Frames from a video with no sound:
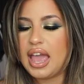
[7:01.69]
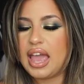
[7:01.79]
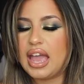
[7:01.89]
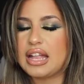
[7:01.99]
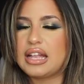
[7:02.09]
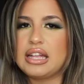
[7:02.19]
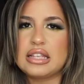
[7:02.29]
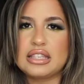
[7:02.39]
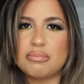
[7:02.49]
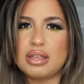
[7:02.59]
and I
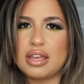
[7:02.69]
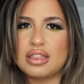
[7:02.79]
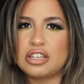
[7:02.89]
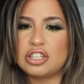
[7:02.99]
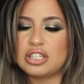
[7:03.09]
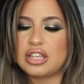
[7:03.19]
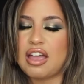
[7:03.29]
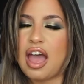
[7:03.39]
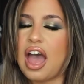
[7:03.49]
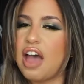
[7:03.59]
needed something like this to
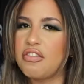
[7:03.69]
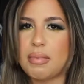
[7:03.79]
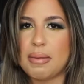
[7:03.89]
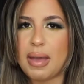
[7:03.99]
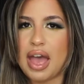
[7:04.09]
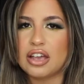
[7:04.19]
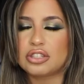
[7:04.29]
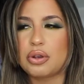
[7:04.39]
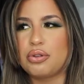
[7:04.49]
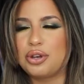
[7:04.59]
have in my bag
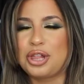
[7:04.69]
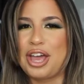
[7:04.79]
so I don't look